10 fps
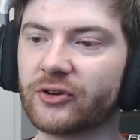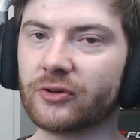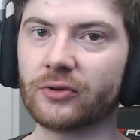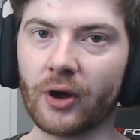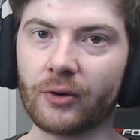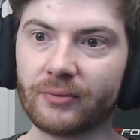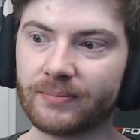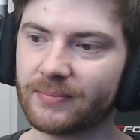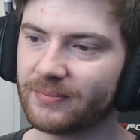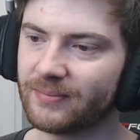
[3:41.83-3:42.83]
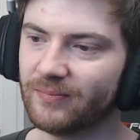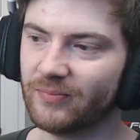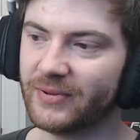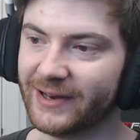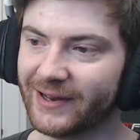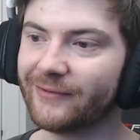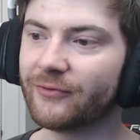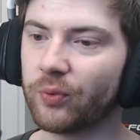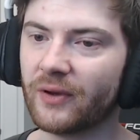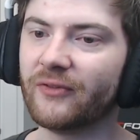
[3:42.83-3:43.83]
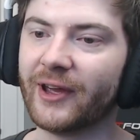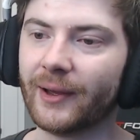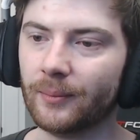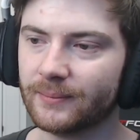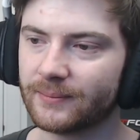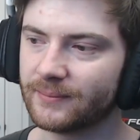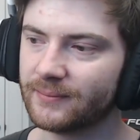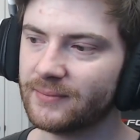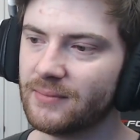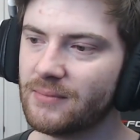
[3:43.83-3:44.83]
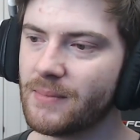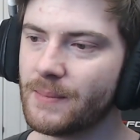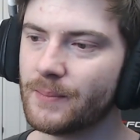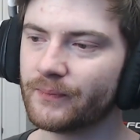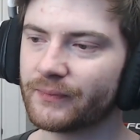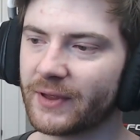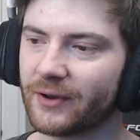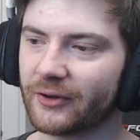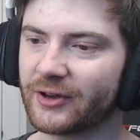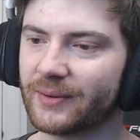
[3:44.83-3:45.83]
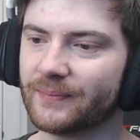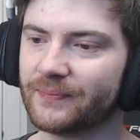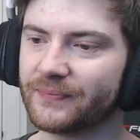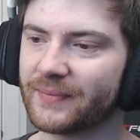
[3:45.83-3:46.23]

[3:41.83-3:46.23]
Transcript: to go live with him. Not some